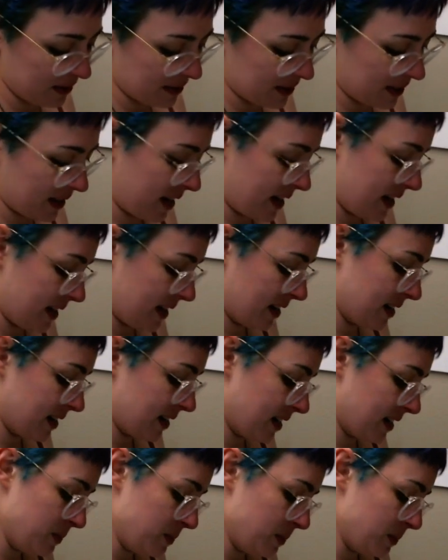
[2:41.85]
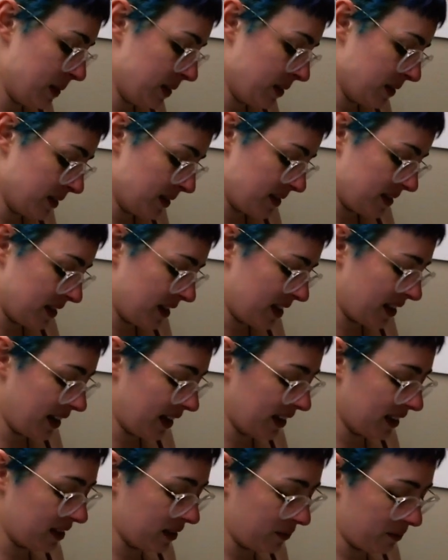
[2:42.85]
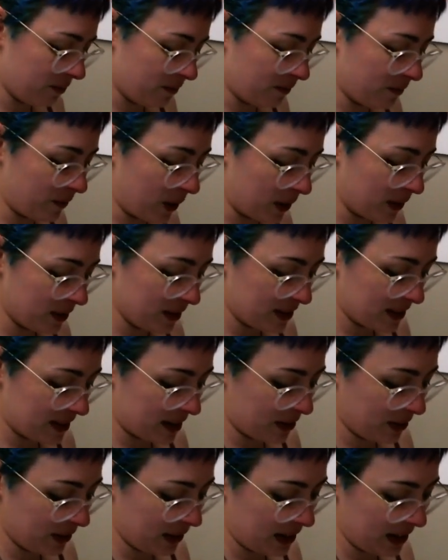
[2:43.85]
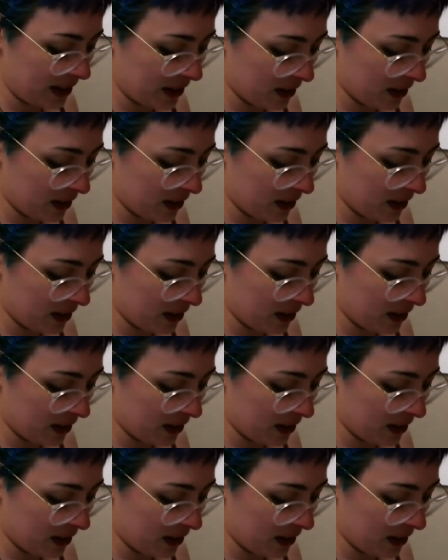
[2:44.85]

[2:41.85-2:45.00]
and onion peels, not like the farthest out layer,